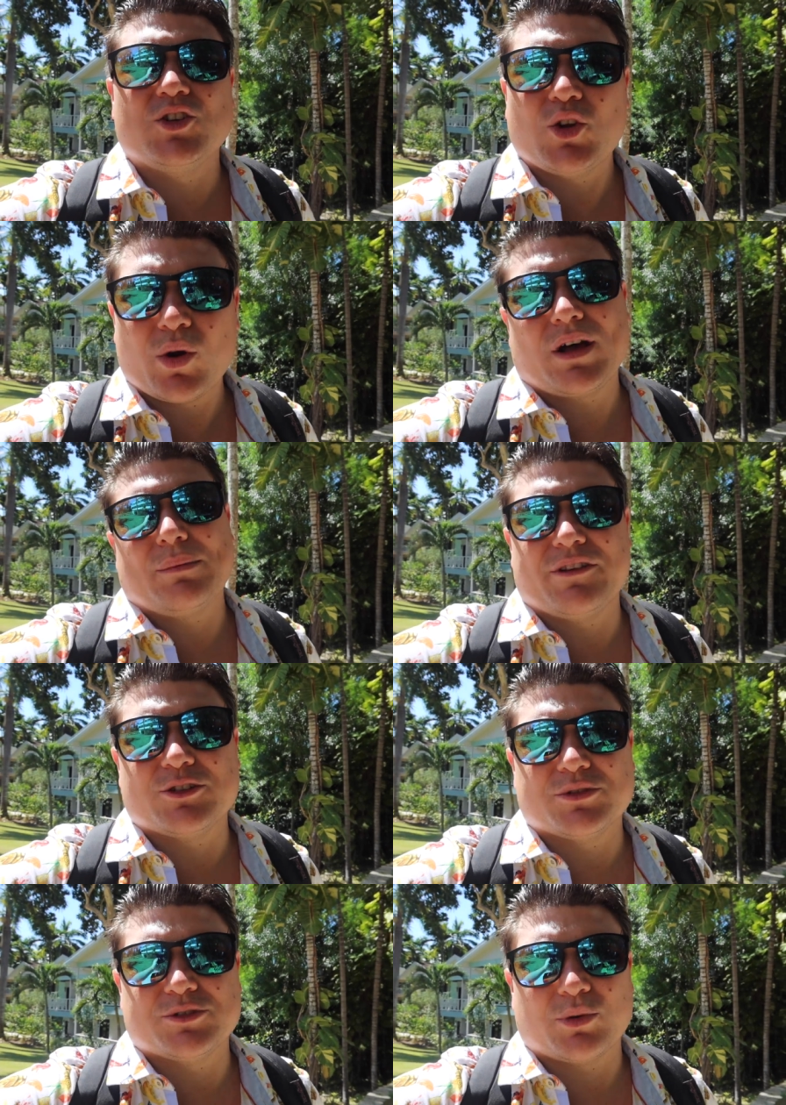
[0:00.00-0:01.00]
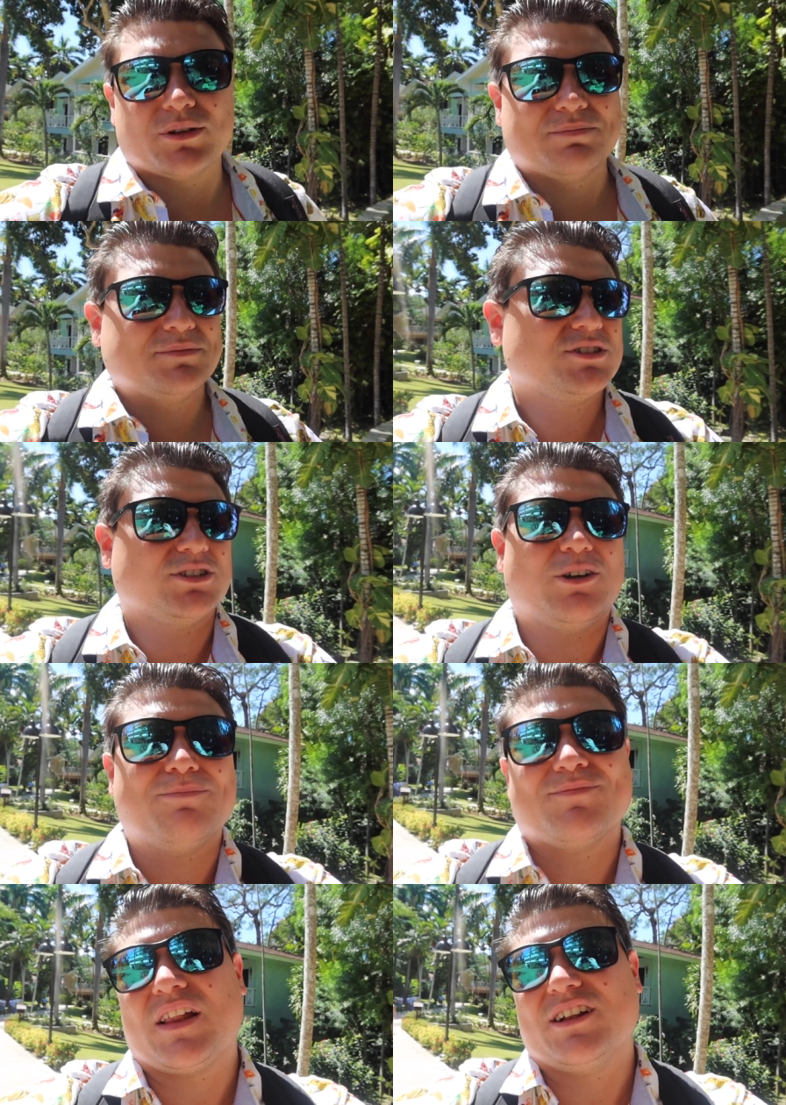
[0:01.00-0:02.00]
Don't come to this resort. So
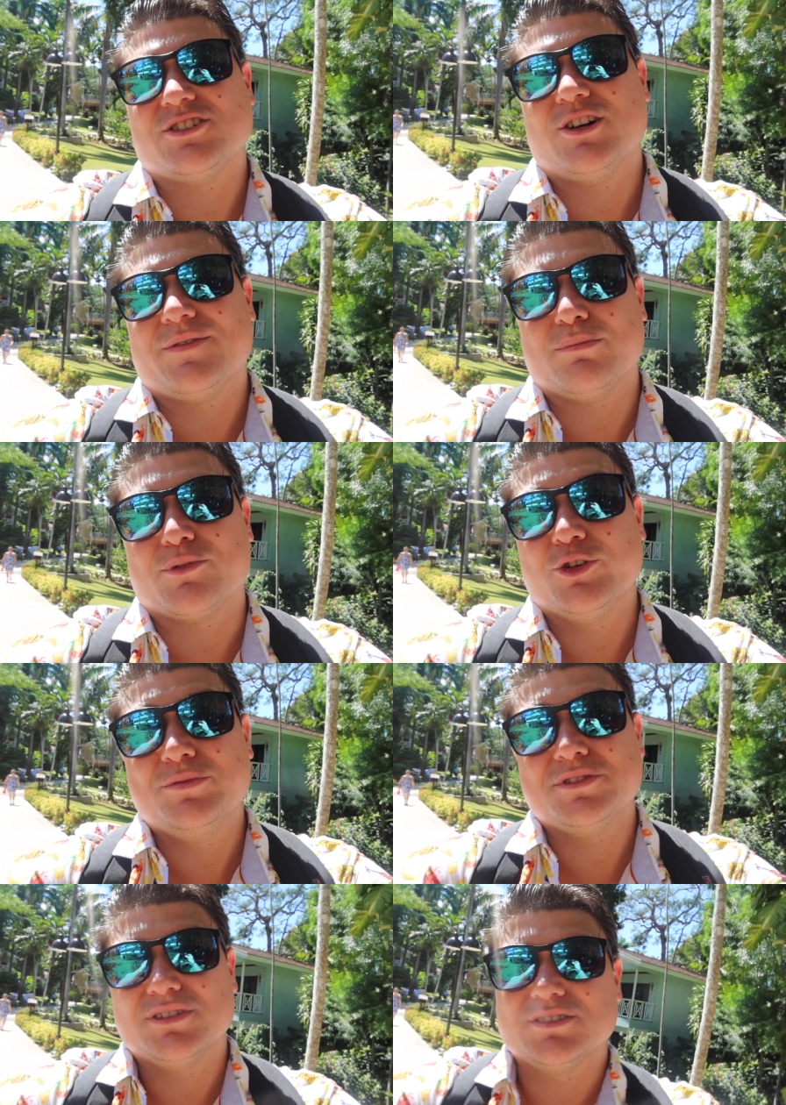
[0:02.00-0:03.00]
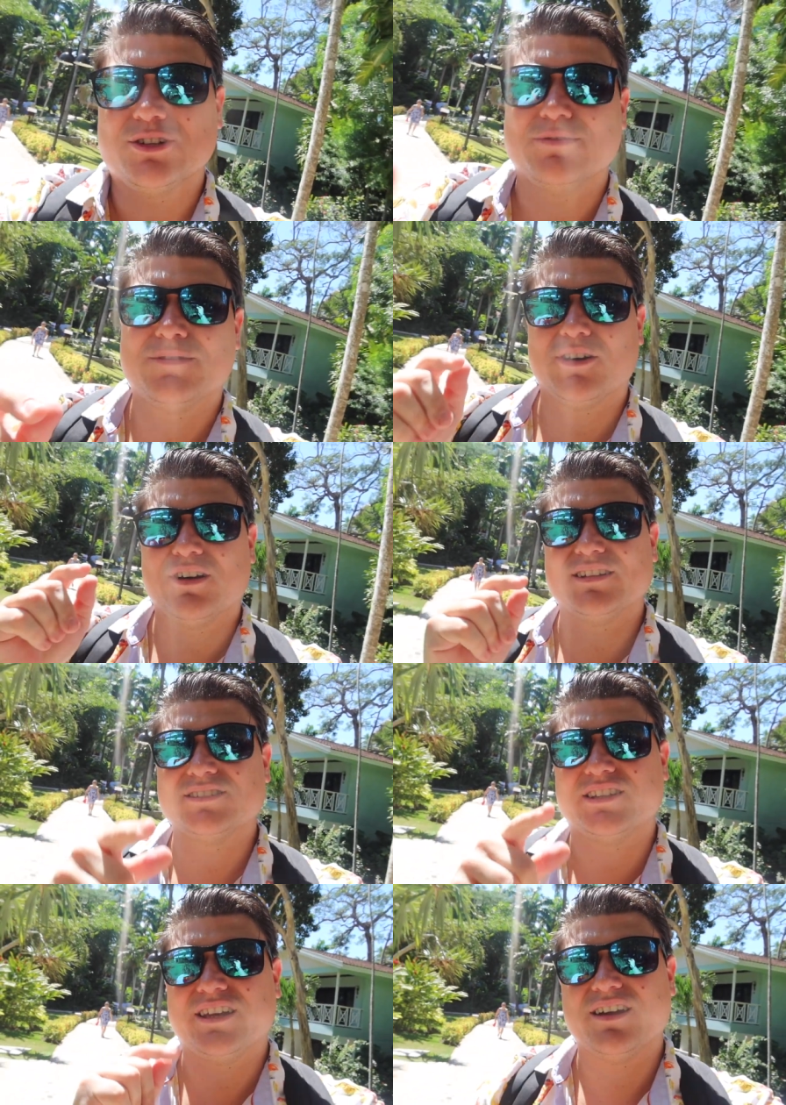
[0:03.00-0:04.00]
I'll let you know if it improves. So far, I'd
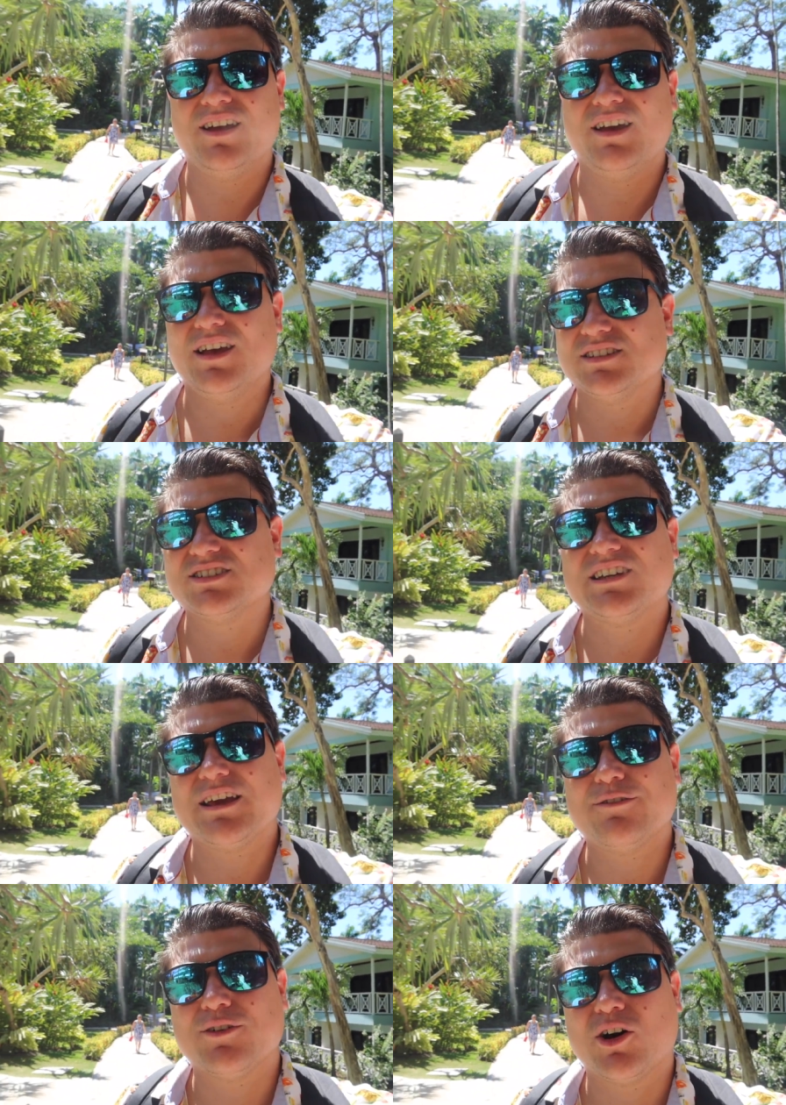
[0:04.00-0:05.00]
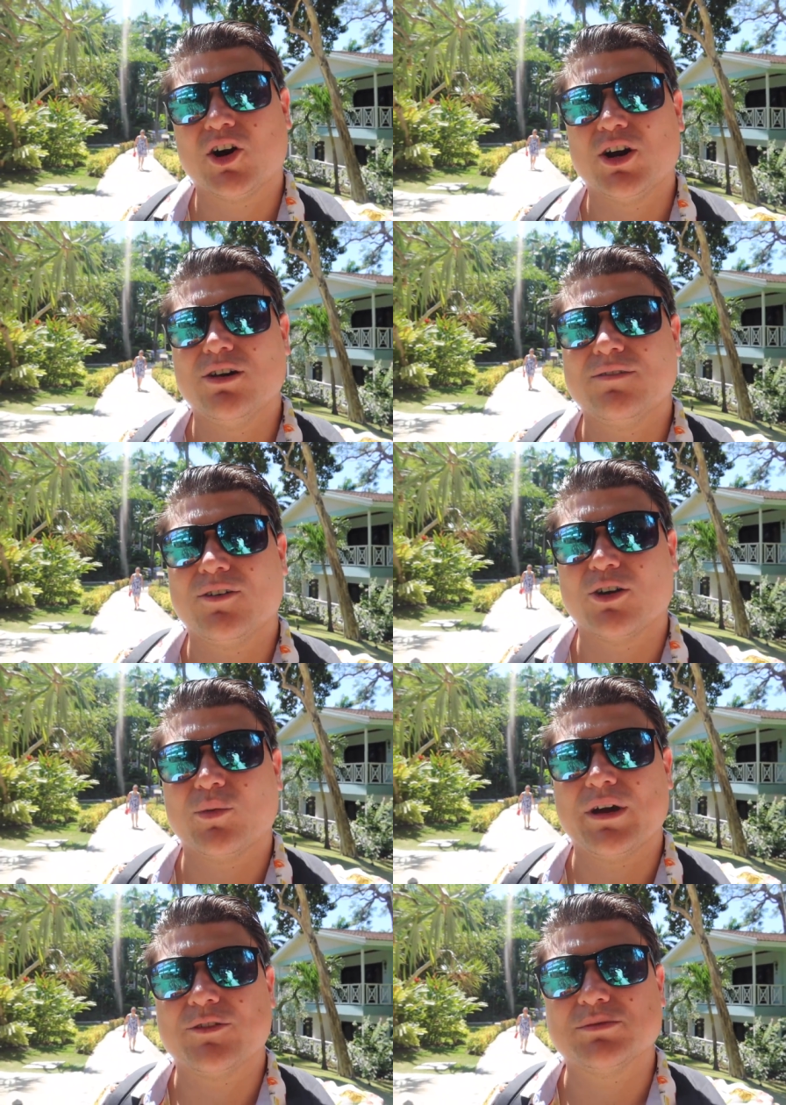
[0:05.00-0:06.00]
say stay far, far
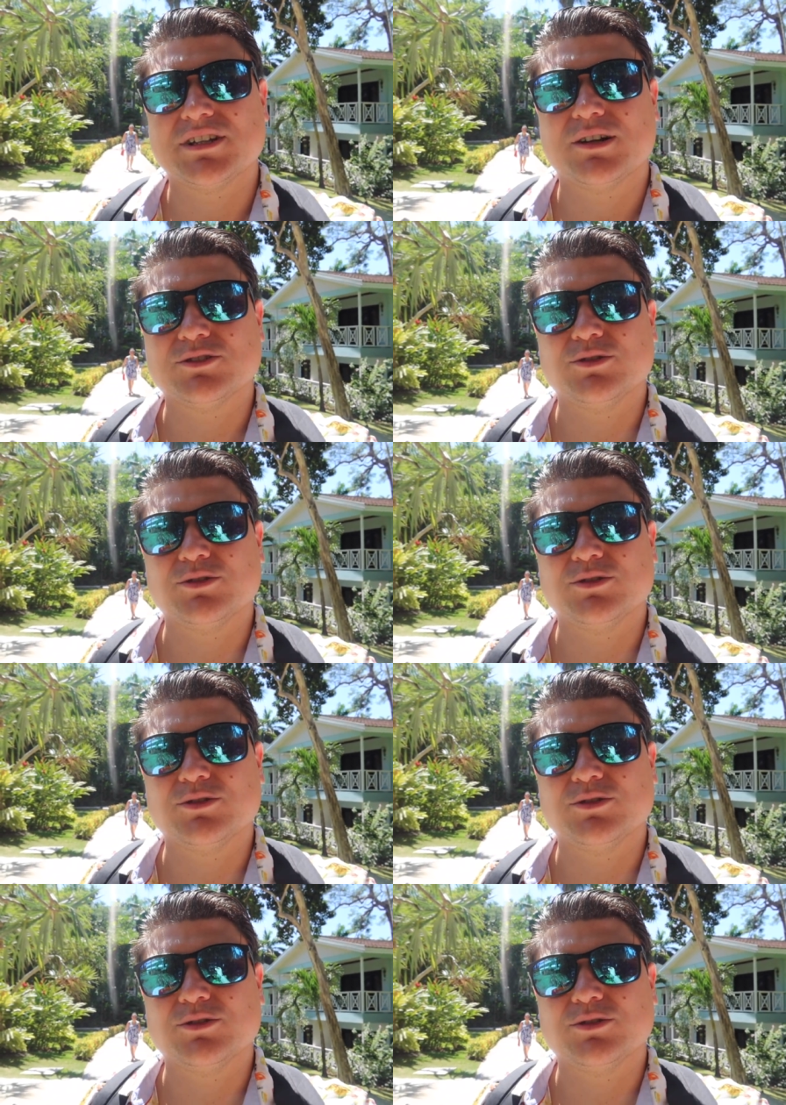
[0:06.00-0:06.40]
away from Sandals